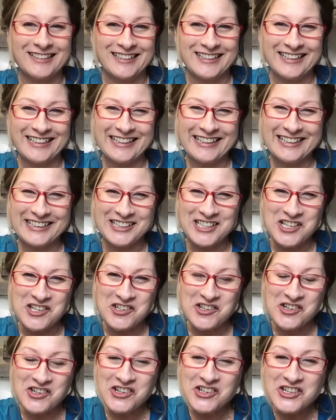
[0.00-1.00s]
it
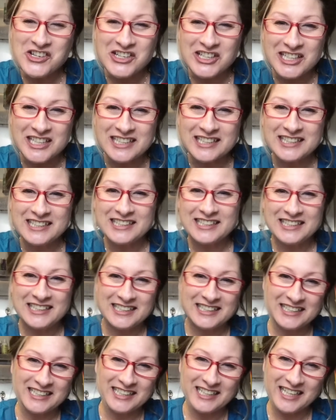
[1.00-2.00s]
could
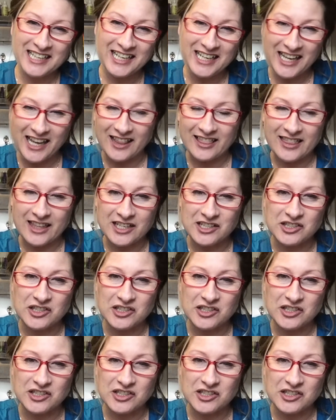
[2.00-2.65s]
get things